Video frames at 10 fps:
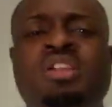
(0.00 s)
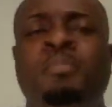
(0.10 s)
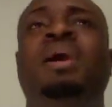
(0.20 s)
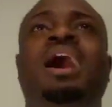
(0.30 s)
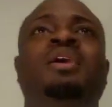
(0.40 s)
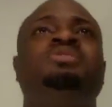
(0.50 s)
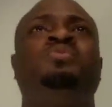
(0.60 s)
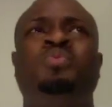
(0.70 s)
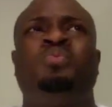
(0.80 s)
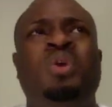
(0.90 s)
the pause.
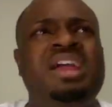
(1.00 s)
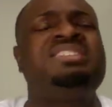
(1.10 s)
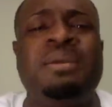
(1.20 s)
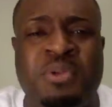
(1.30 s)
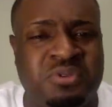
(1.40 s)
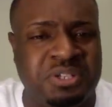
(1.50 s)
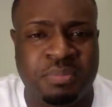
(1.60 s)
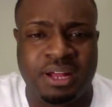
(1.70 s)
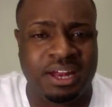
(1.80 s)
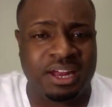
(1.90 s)
Where is that music
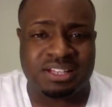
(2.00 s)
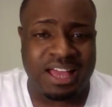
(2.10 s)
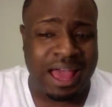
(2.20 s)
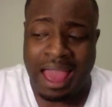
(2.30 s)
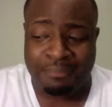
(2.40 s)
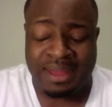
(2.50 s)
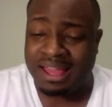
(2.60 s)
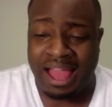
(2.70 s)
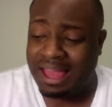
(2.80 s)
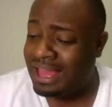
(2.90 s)
playing? Because
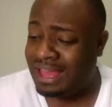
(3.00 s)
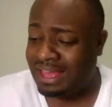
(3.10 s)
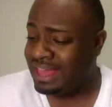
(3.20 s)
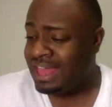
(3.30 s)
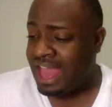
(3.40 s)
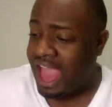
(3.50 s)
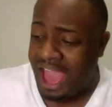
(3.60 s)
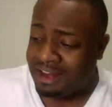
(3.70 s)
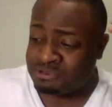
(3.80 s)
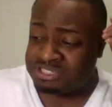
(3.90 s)
I
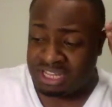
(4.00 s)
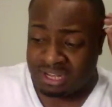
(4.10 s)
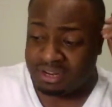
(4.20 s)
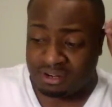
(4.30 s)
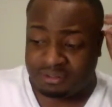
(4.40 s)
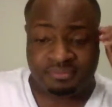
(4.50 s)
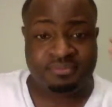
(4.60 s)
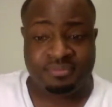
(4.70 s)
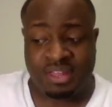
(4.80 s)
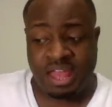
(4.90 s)
don't see it here.
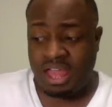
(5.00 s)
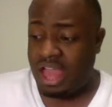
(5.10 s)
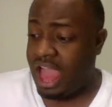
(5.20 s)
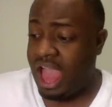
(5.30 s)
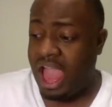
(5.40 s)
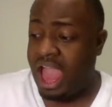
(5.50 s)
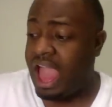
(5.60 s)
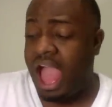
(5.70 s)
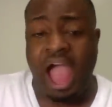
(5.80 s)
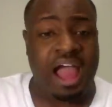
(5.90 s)

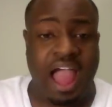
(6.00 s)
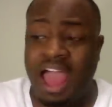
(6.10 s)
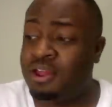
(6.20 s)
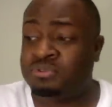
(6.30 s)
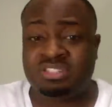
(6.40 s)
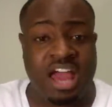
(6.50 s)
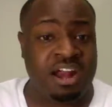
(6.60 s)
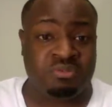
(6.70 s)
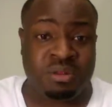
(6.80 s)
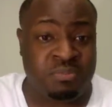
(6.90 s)
I
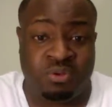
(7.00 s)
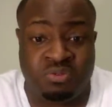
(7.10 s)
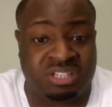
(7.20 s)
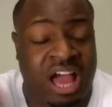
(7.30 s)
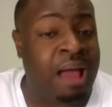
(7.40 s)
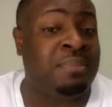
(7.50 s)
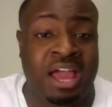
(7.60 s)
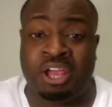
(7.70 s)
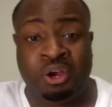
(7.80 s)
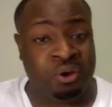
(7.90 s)
don't, the music, I'm
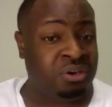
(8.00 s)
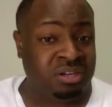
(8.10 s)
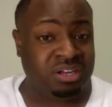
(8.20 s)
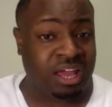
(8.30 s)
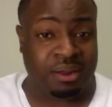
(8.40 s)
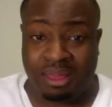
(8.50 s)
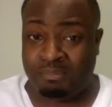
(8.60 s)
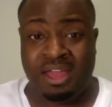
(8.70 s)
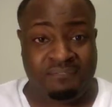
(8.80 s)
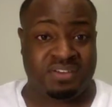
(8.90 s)
not hearing it in
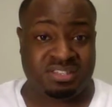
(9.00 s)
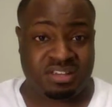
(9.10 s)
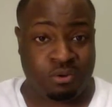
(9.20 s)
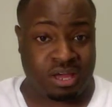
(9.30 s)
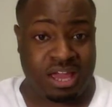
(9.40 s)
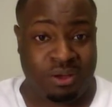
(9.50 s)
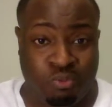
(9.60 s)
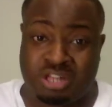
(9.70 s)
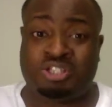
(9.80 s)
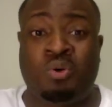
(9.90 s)
Memphis, okay?
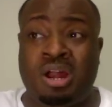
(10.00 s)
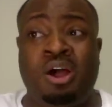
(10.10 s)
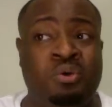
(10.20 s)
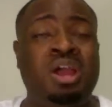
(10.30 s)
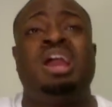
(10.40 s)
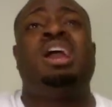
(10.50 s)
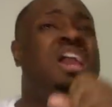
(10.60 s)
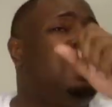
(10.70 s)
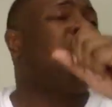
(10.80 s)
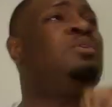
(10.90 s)
What's going on?
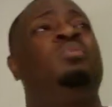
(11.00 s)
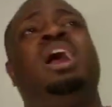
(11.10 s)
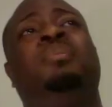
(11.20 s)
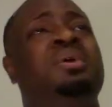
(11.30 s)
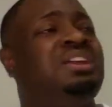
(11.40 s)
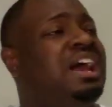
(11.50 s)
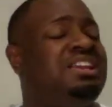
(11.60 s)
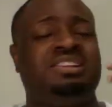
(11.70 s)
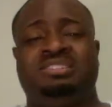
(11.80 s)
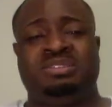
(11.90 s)
He in there rapping, got the